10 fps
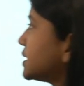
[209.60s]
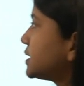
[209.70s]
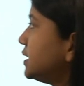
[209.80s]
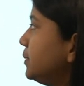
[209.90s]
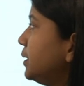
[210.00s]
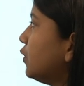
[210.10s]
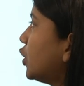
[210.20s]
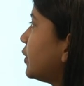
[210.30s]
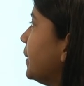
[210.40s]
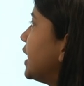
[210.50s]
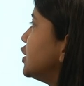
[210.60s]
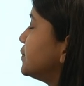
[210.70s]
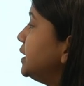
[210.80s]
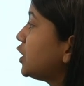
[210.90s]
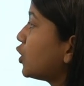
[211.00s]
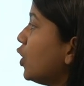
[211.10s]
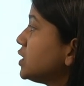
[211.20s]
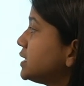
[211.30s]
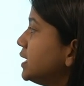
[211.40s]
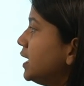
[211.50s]
sustainable water management
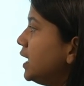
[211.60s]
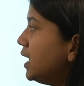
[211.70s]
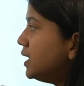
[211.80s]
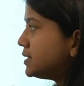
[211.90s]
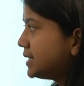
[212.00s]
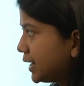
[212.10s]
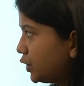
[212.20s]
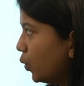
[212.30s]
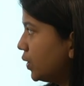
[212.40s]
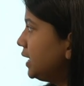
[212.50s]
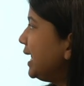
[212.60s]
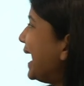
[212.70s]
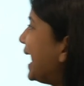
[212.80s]
cross sectoral